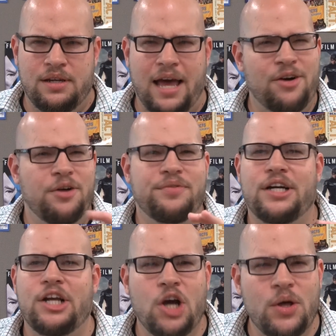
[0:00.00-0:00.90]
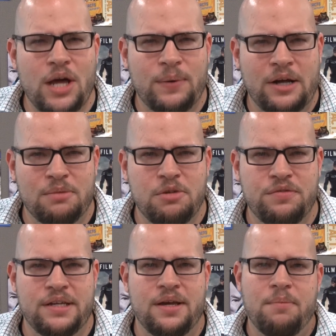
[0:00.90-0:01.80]
I don't know if they're going to go that route in the
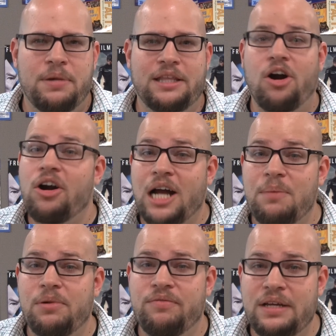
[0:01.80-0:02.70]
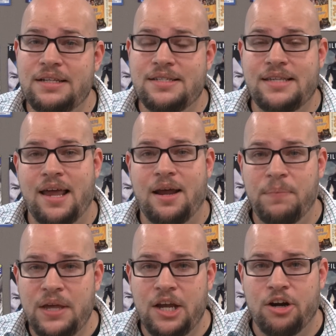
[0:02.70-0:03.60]
movie, but there are a couple villains that
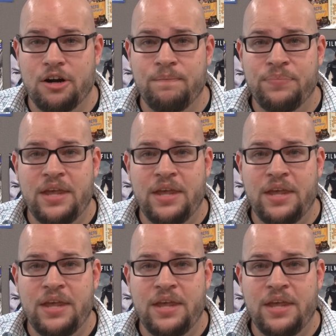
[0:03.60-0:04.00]
appear,